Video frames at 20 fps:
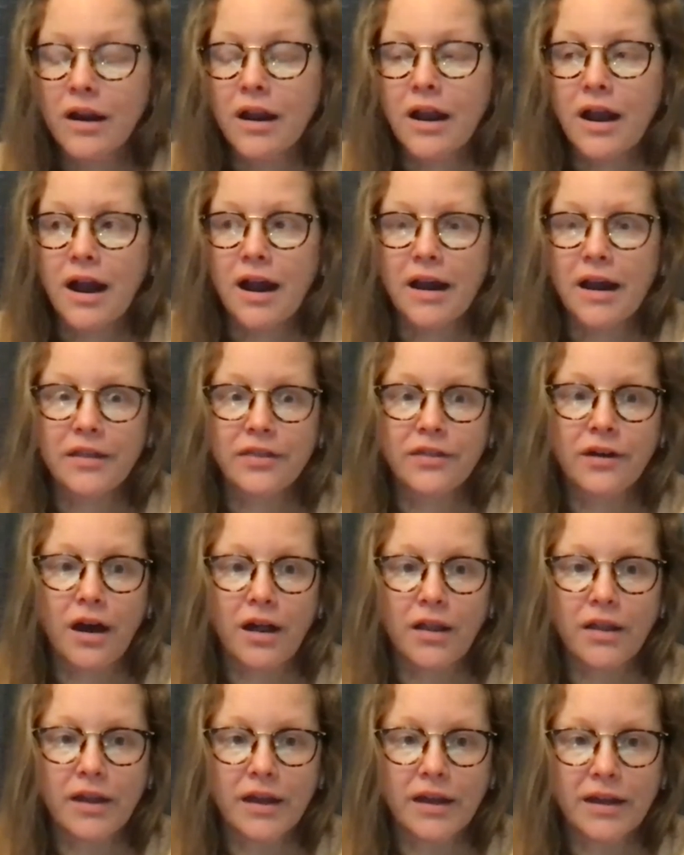I thought
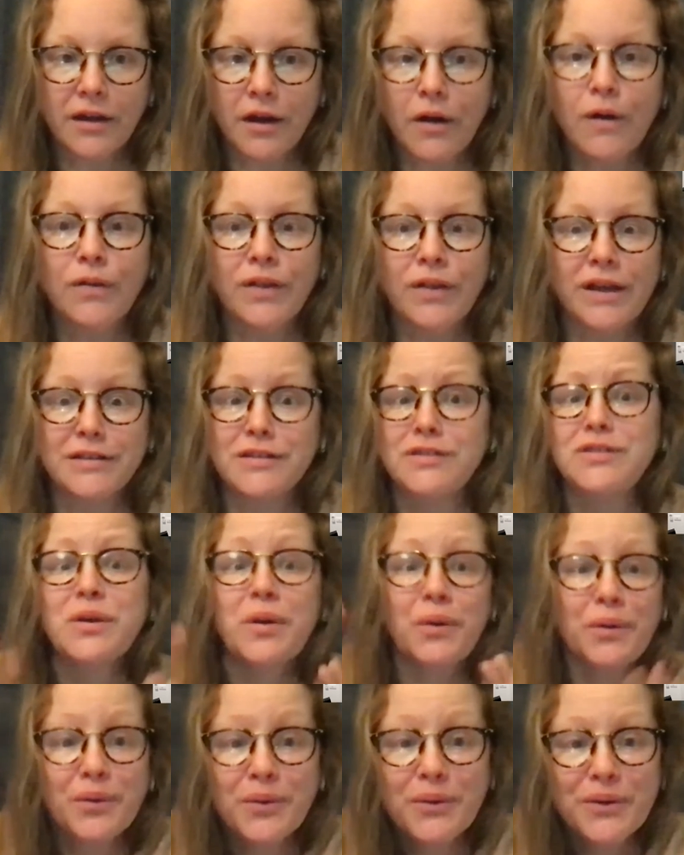like, oh, that's
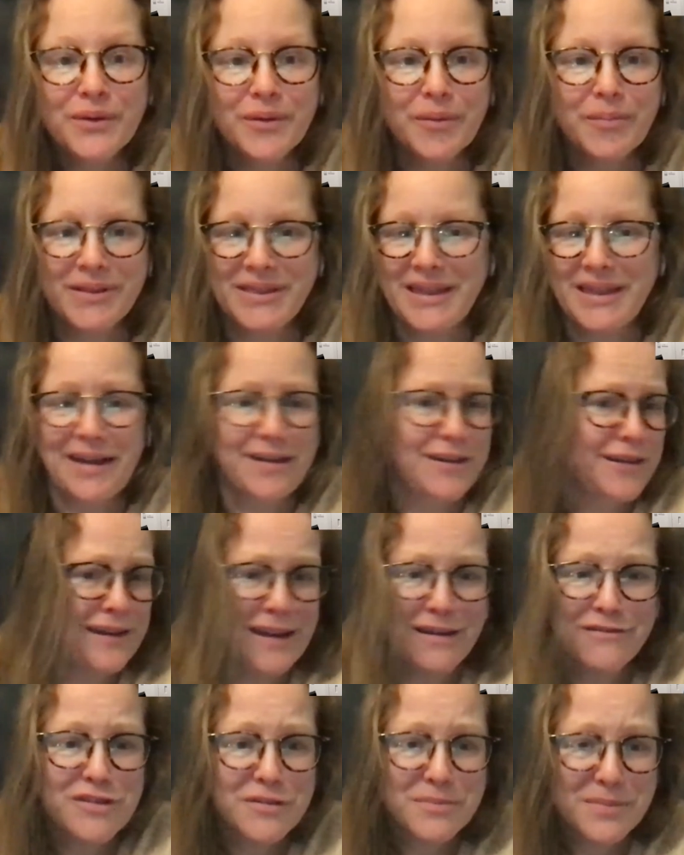so cool, but that could
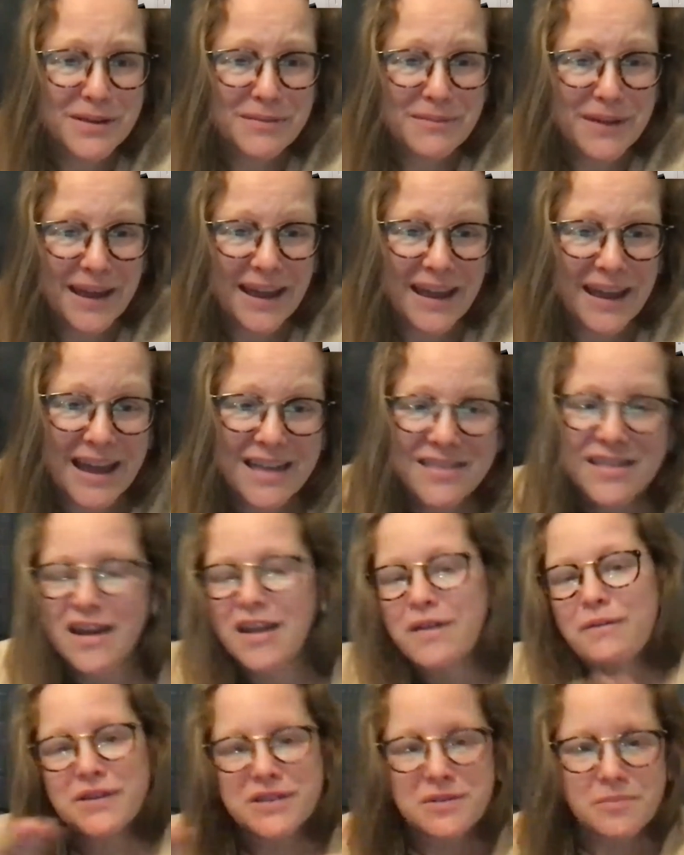never be me. And then I
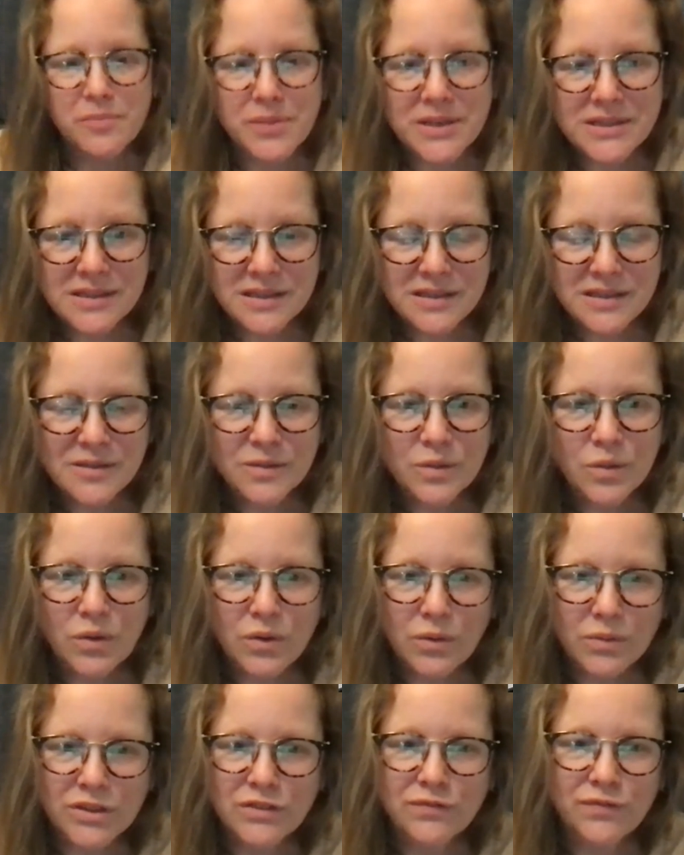went to business
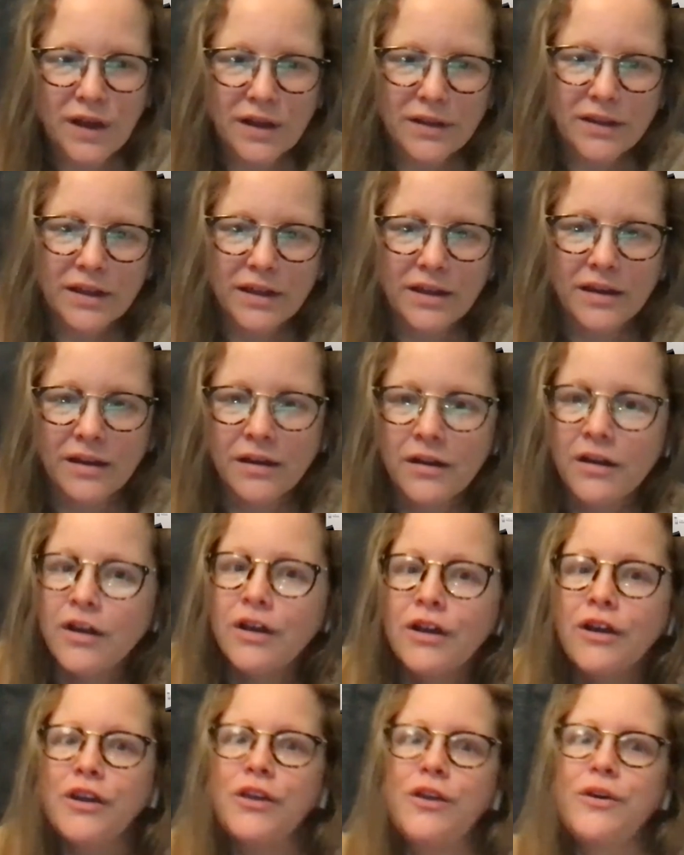school, which felt like a
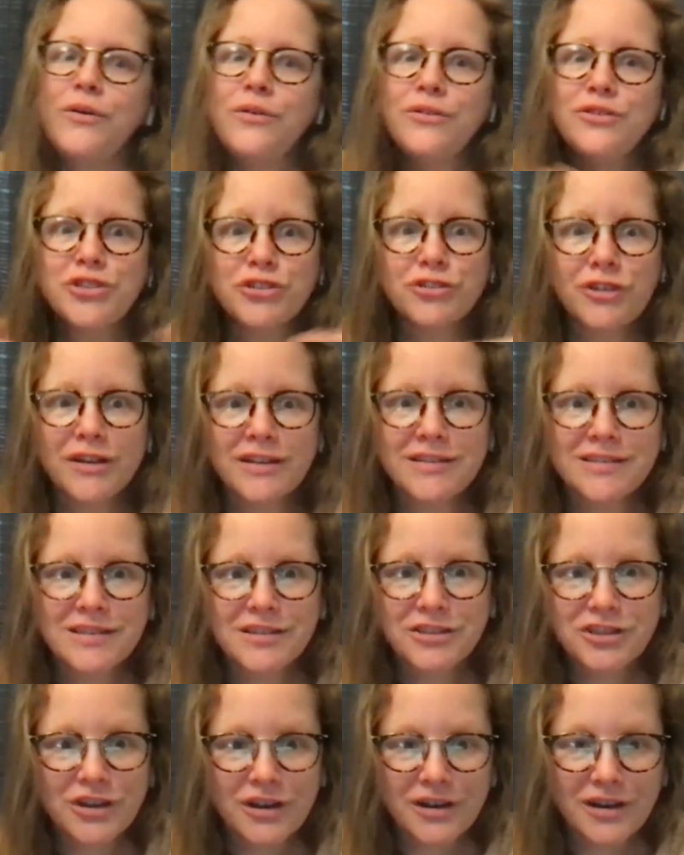huge
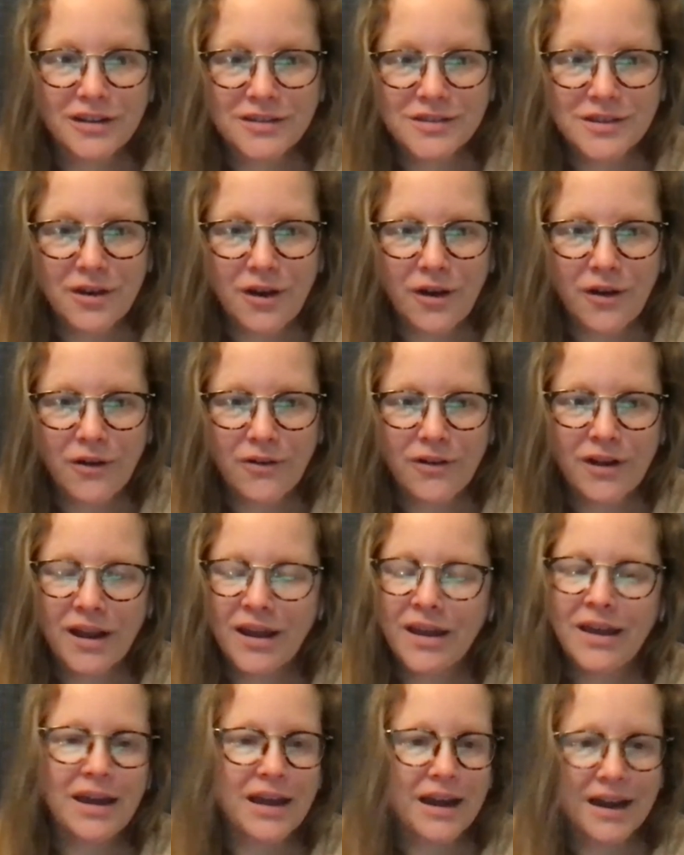transition in its own.
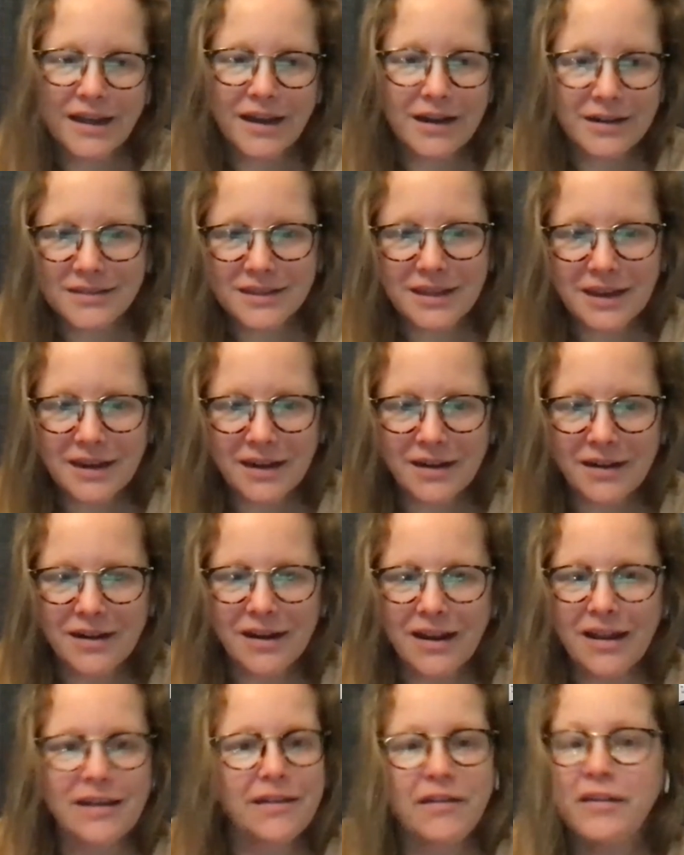And I got there, and